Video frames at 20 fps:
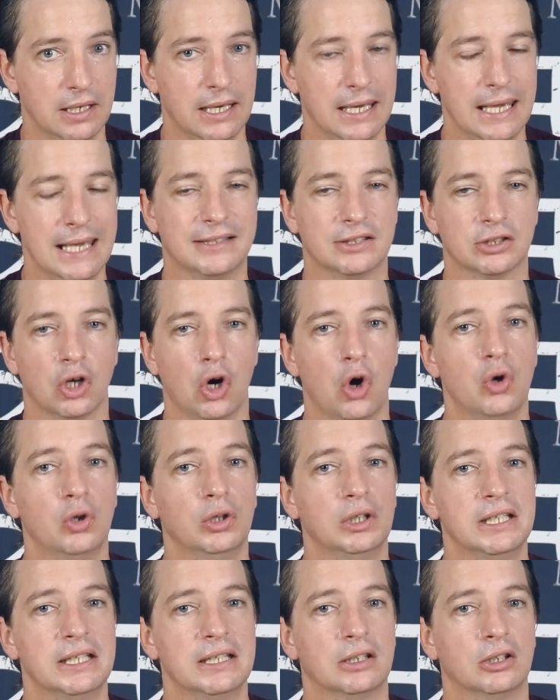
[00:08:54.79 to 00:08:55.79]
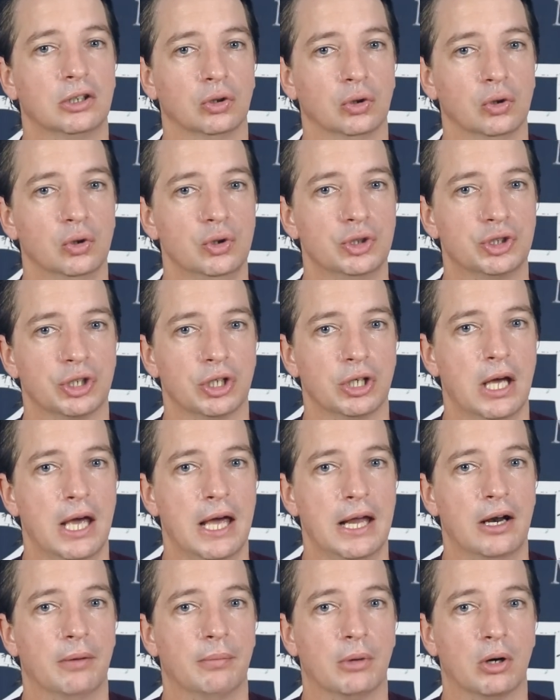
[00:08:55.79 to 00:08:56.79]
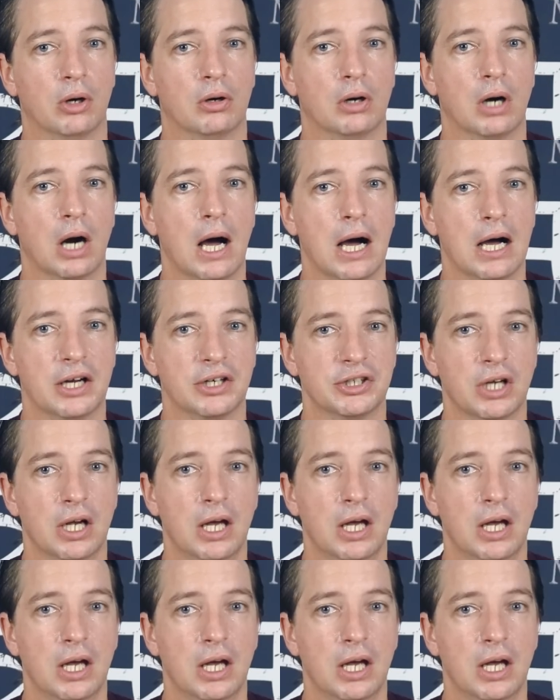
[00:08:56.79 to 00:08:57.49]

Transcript: It's only an illusion and a mirage.